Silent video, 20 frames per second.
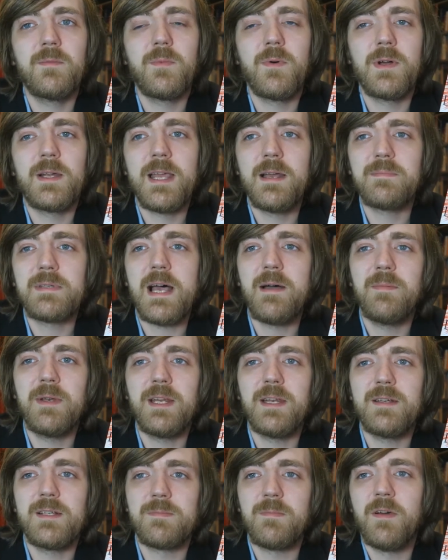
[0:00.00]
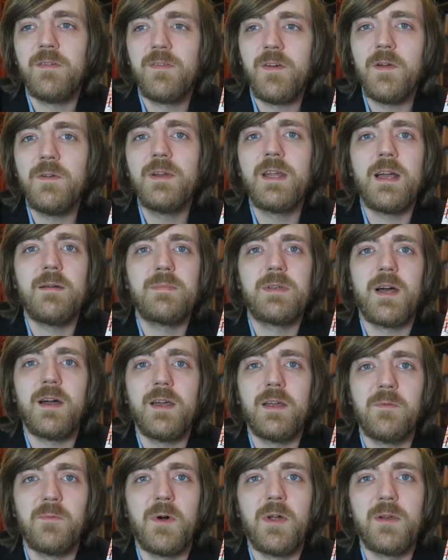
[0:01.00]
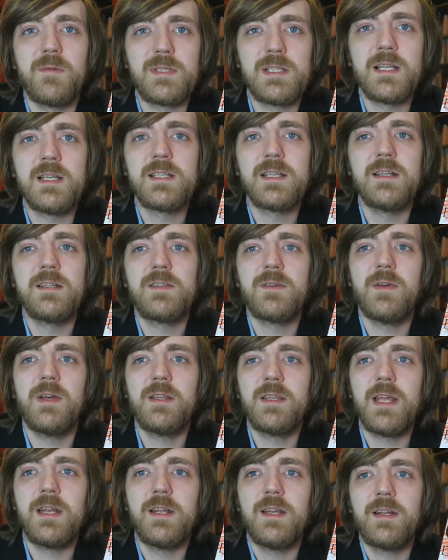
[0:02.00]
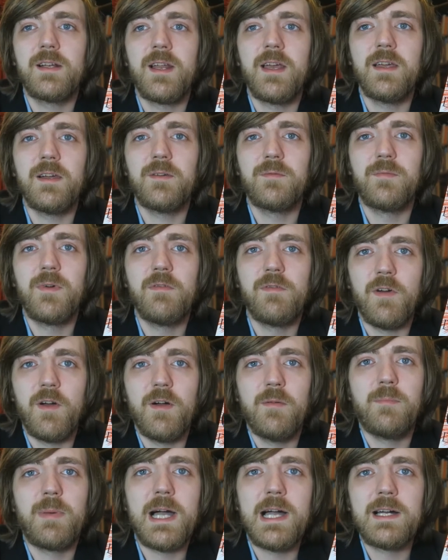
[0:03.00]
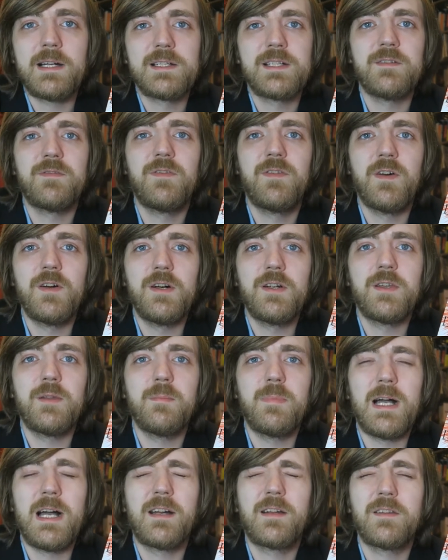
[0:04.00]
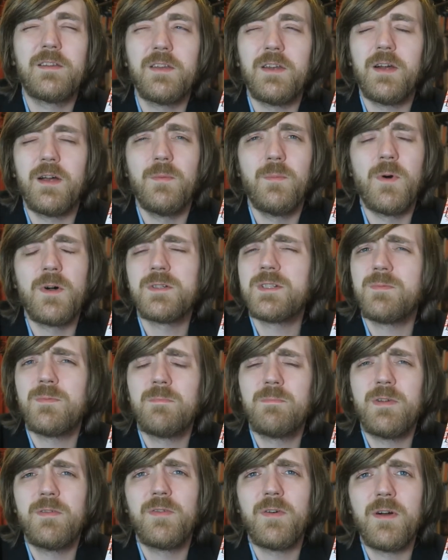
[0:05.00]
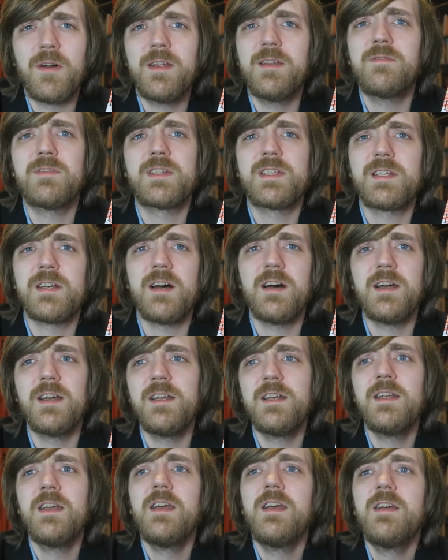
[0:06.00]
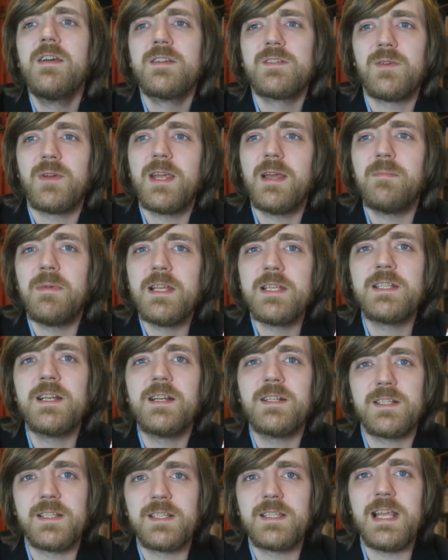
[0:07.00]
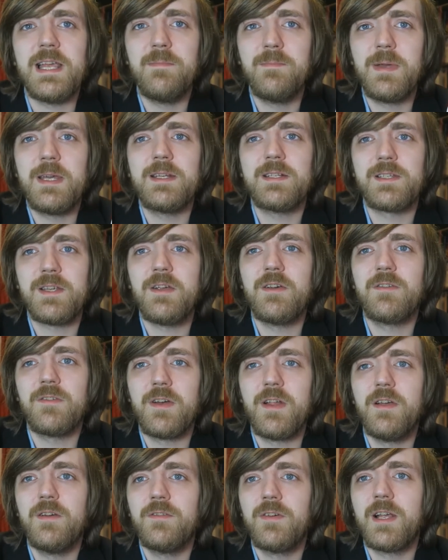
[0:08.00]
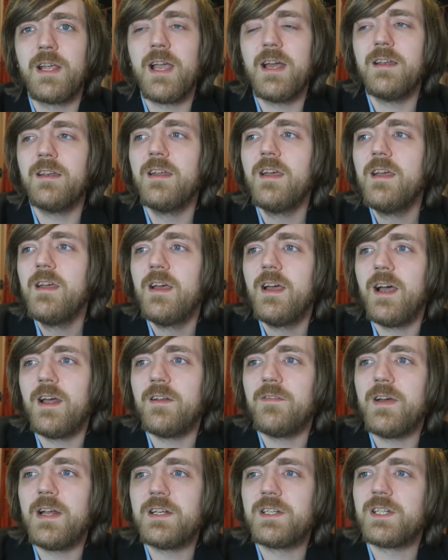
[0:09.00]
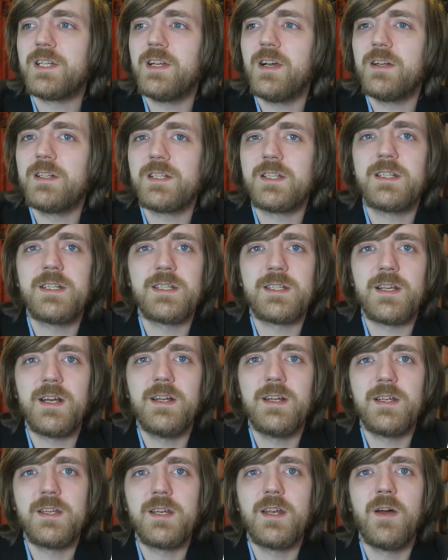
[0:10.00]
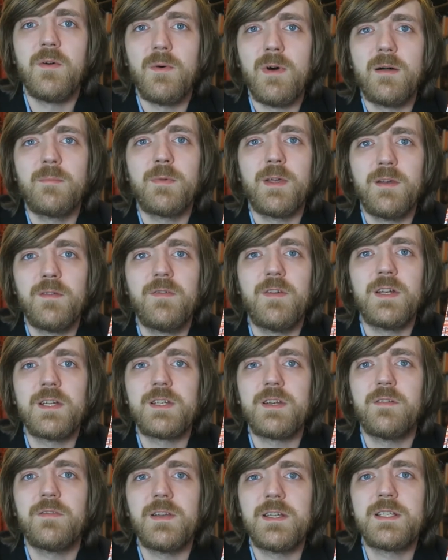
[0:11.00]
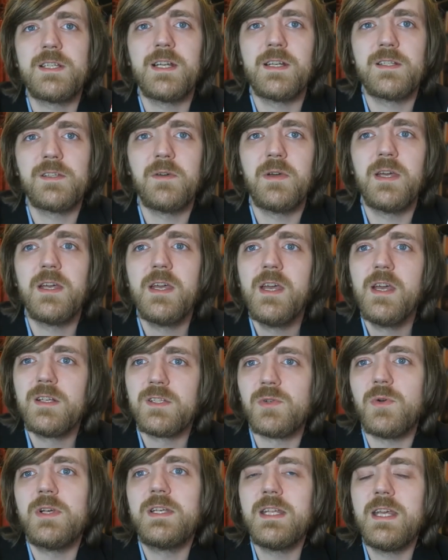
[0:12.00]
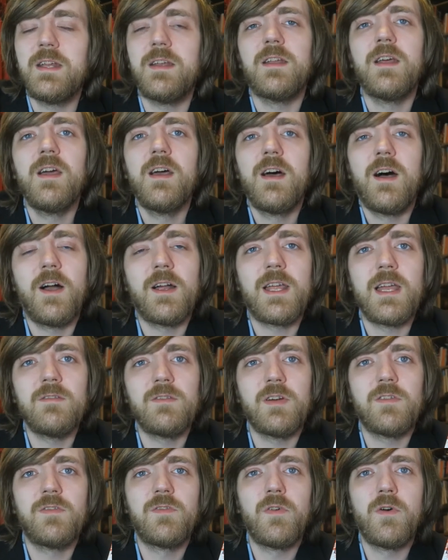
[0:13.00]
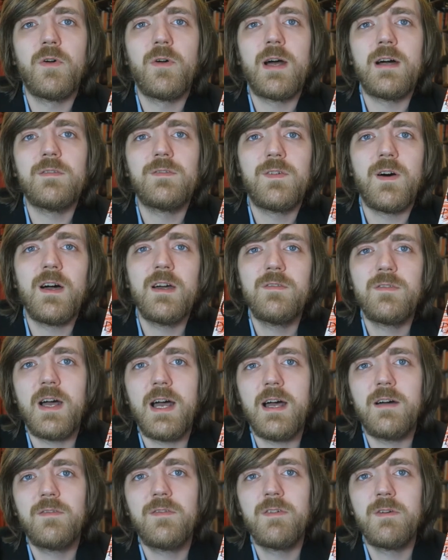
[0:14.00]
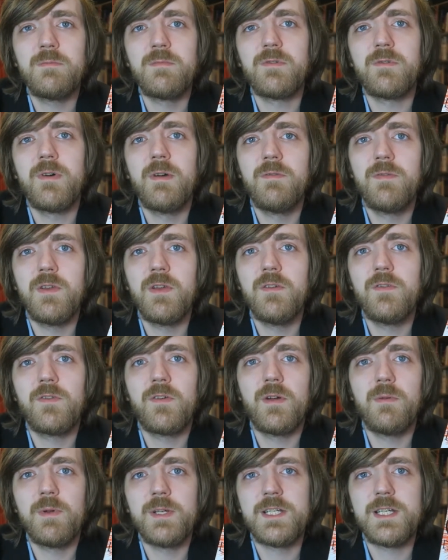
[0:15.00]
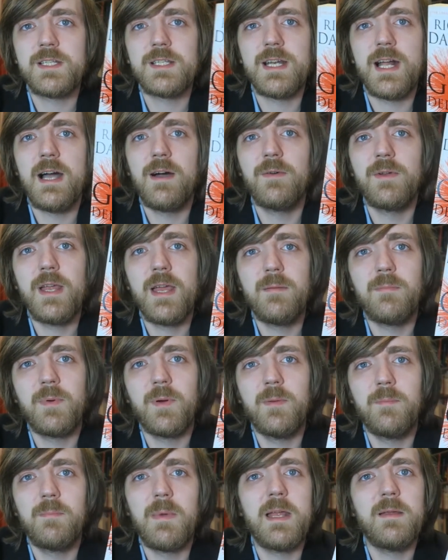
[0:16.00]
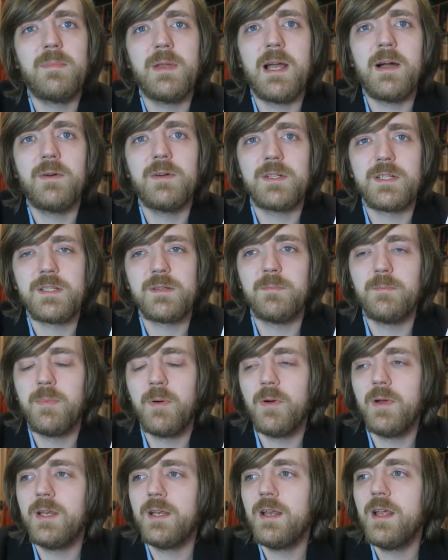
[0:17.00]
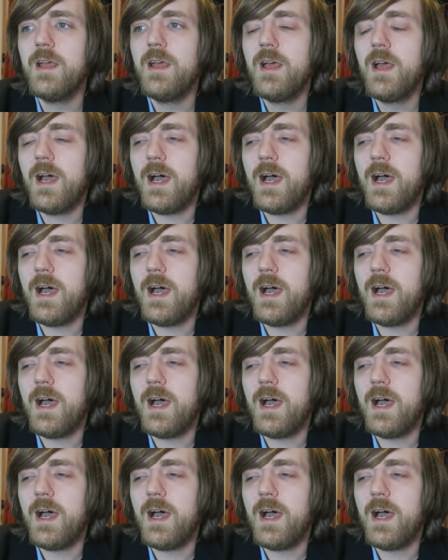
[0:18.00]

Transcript: What kept happening is my phone kept dying while I was listening to it, and then it'd like revert back to further back than I was before I even started. So I kept listening to the same bits over and over again, and eventually I just decided, you know what, I'm going to finish off listening to it. So I did. I gave it a 4 out of 5. I have filmed a review for it, which isn't out yet, but maybe out at some point.